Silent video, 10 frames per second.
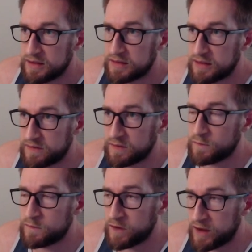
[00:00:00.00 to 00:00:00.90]
this is
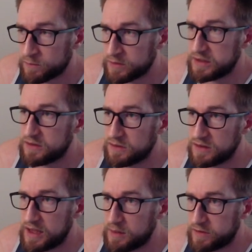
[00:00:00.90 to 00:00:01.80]
generally good
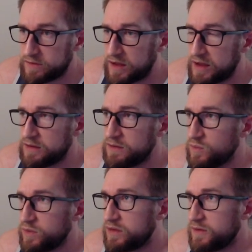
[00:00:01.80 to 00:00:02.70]
game design
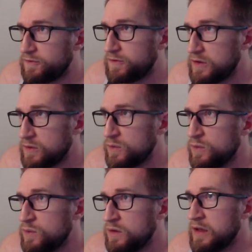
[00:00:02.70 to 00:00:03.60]
with a
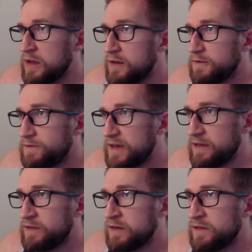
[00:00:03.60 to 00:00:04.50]
few
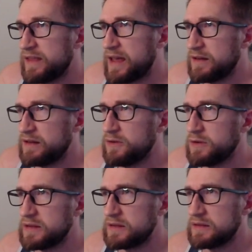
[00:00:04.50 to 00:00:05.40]
phases that do a,
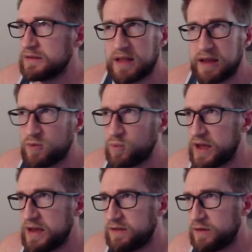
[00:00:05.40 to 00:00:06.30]
like
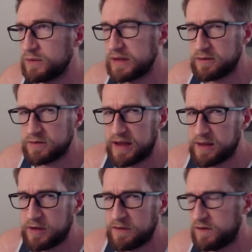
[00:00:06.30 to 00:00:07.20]
way too little
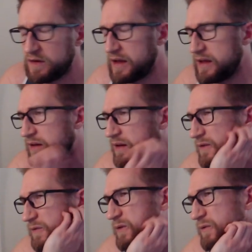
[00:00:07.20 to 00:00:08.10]
damage and a
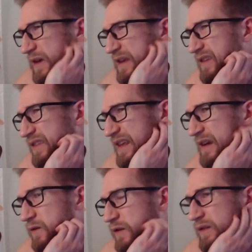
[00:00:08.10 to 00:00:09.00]
few phases that
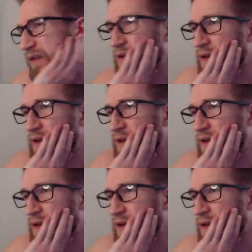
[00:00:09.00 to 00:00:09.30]
are just